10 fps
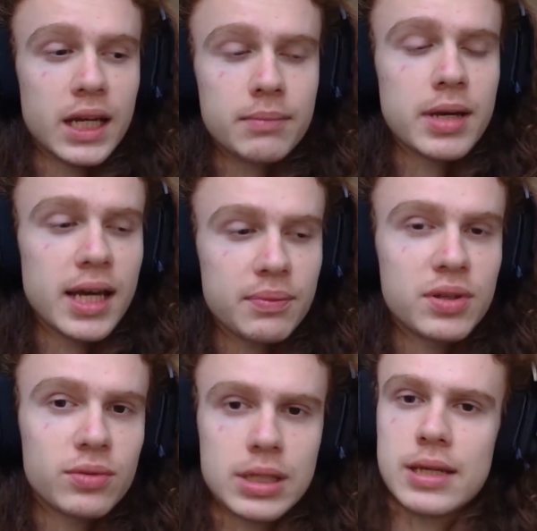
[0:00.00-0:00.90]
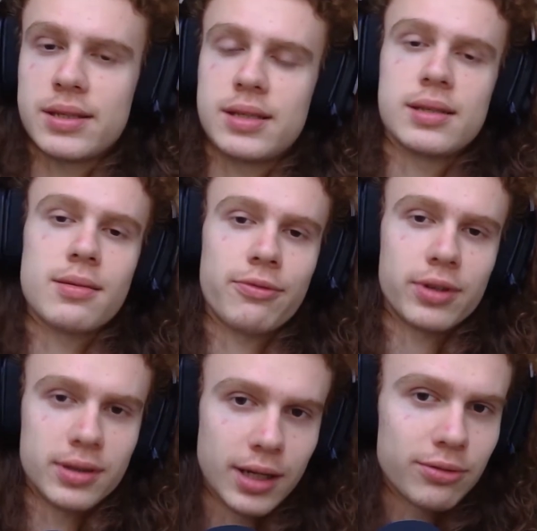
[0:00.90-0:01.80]
I'm happy when I see
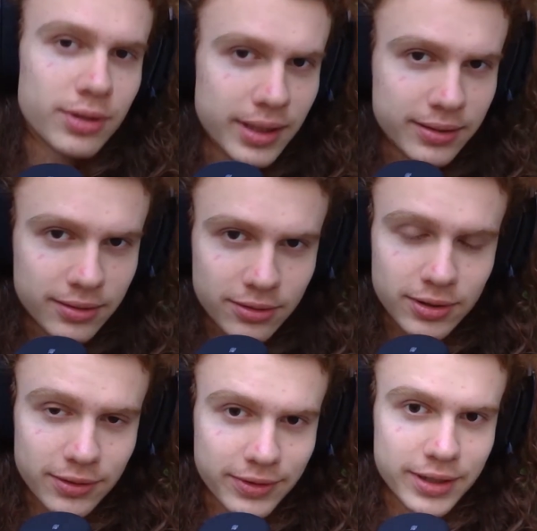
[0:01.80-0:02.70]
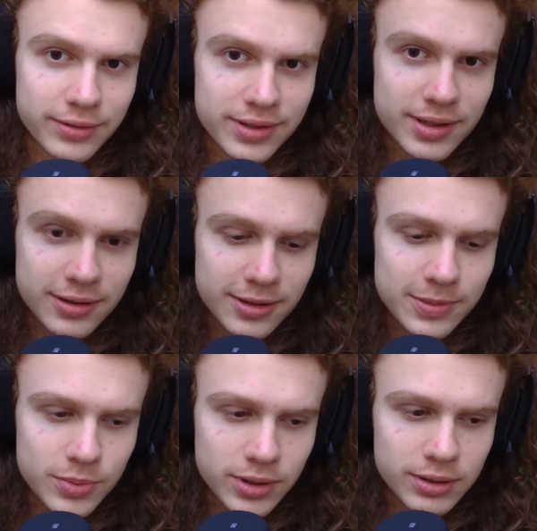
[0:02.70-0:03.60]
something not related to the virus at this
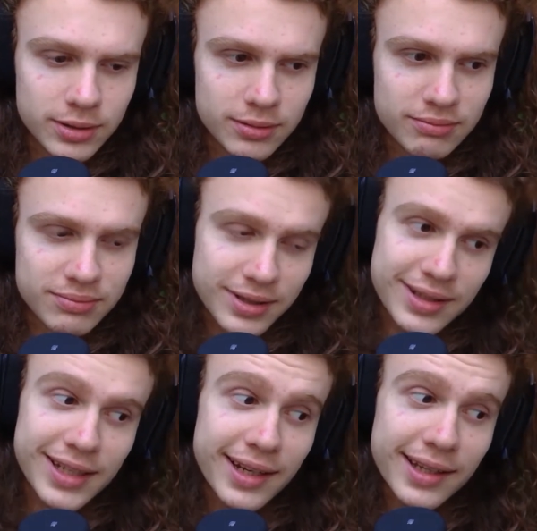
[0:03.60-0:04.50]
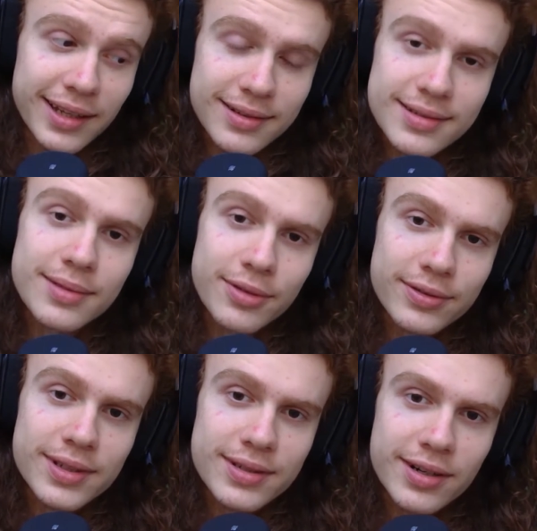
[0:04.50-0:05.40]
point, but then again, some of
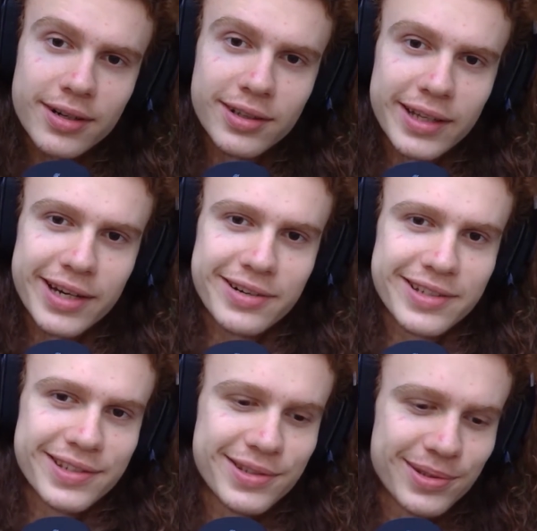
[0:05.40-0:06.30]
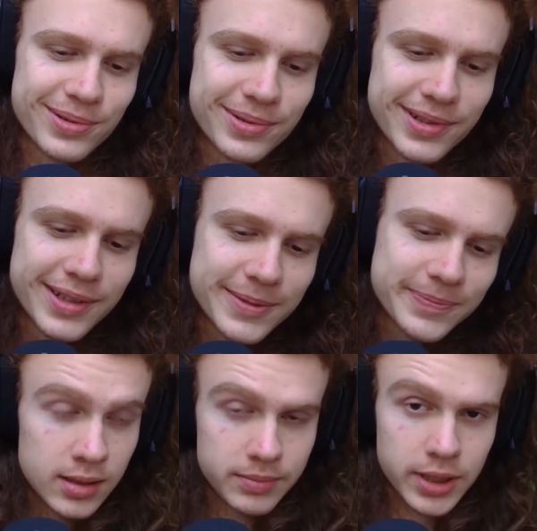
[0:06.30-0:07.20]
these are hilarious too.
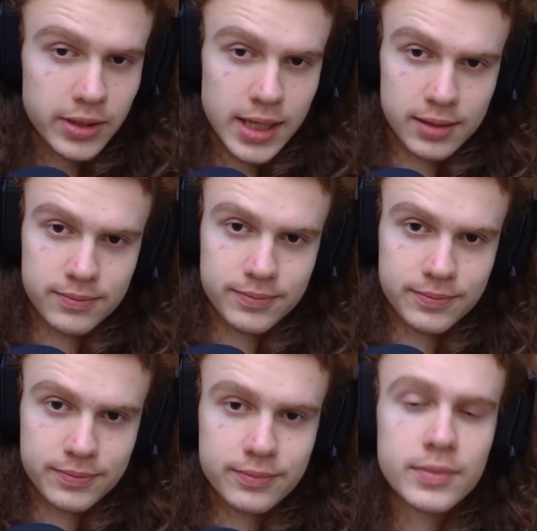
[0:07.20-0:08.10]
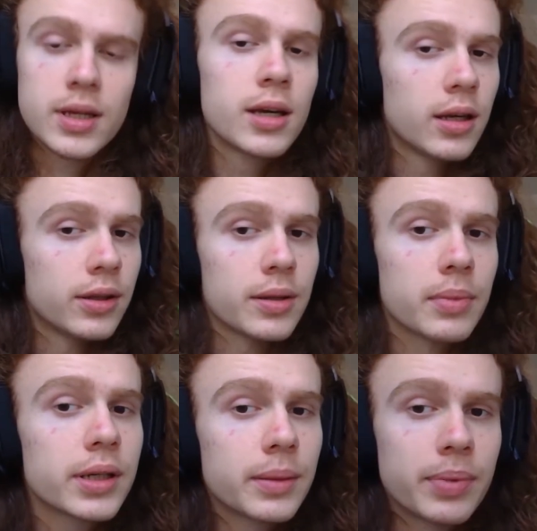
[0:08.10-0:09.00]
But okay, the
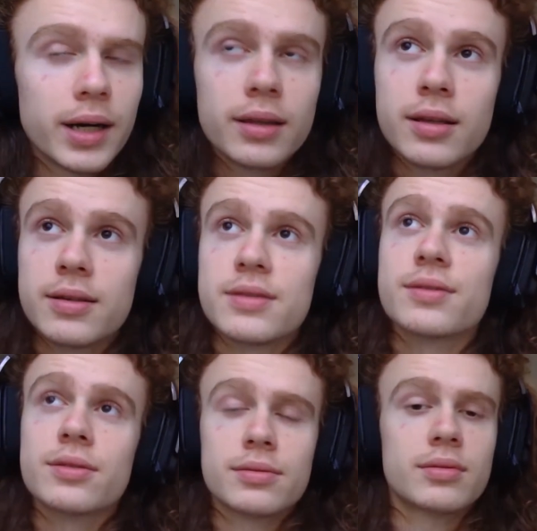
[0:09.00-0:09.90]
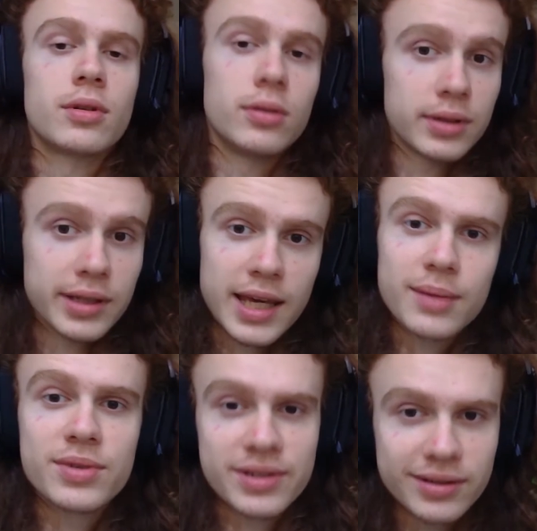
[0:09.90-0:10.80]
better part is all the
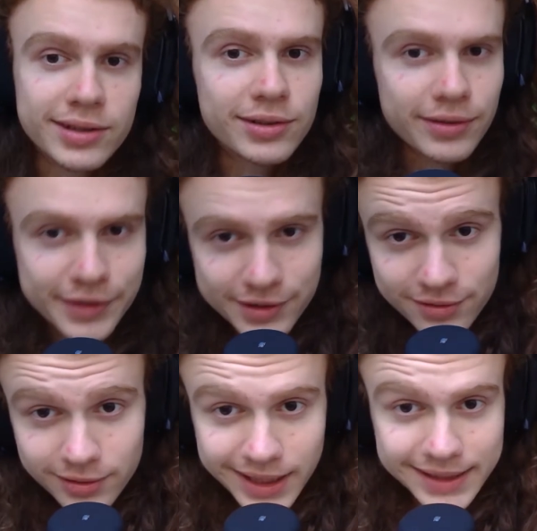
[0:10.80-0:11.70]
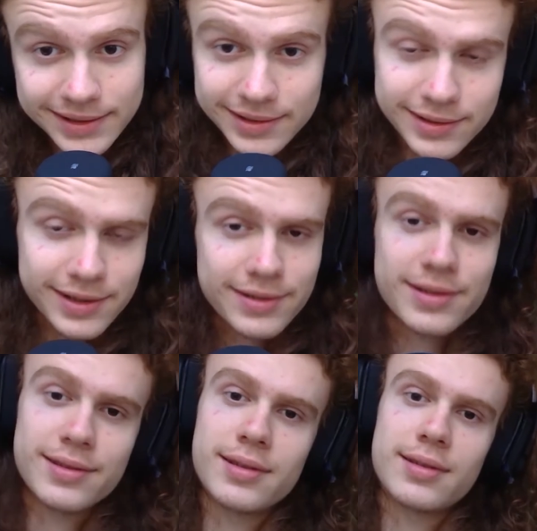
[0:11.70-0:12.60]
gamers and introverts unite. This
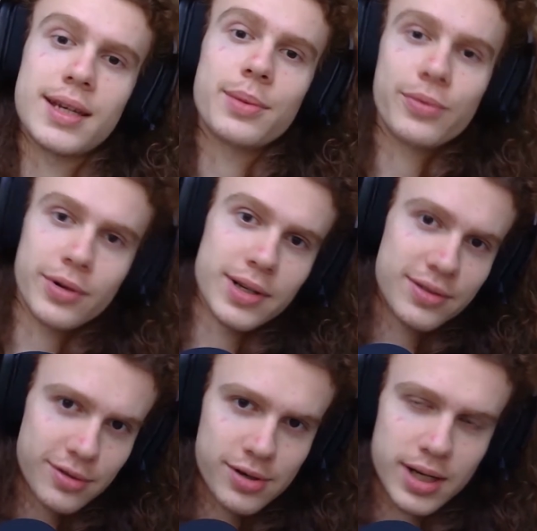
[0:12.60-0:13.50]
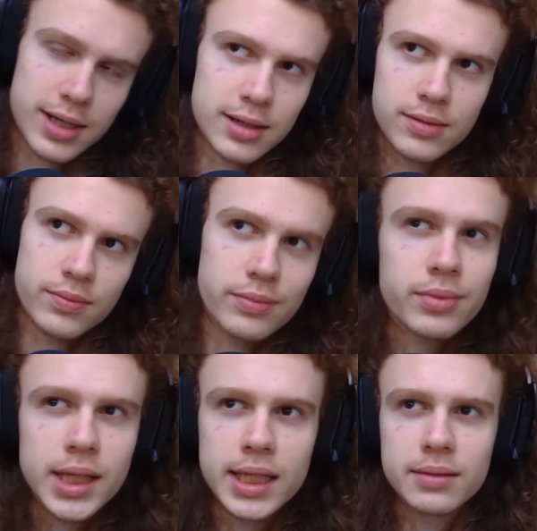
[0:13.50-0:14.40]
is the time for us to shine,
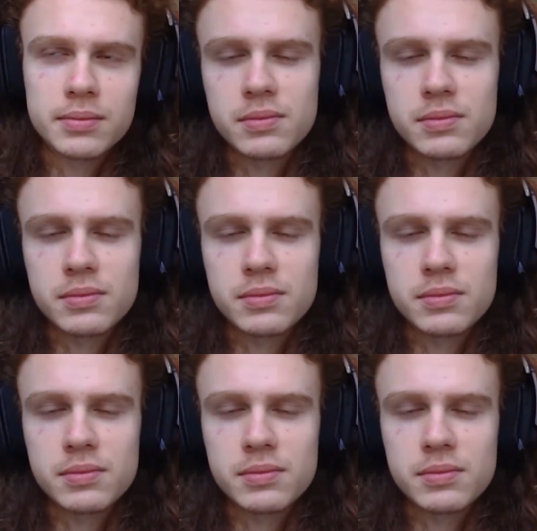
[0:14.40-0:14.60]
by